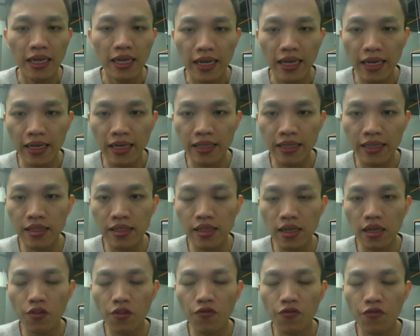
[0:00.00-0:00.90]
and
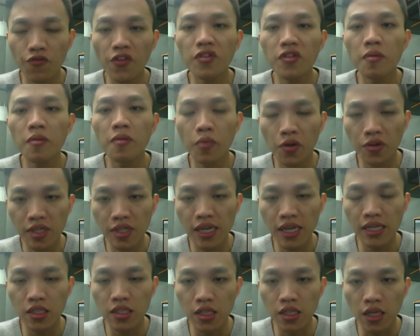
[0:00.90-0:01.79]

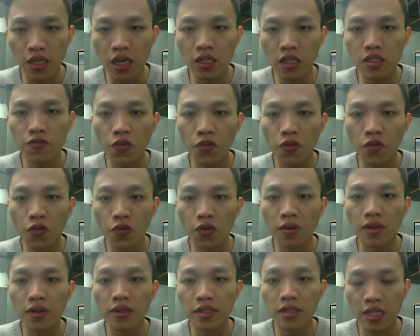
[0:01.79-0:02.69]
15% is for
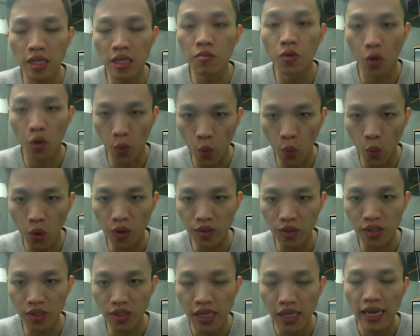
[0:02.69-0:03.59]
the team
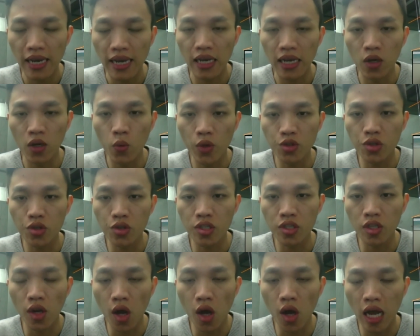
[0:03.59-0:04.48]
rewards, and which
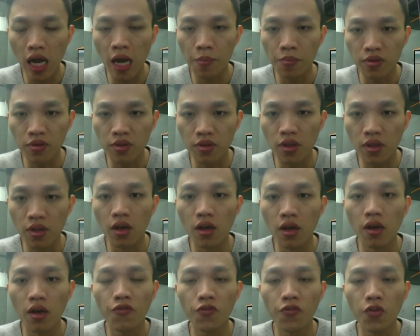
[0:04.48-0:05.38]
is locked up
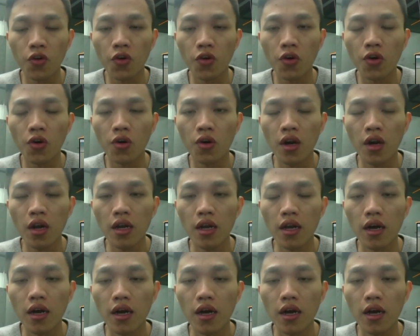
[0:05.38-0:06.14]
for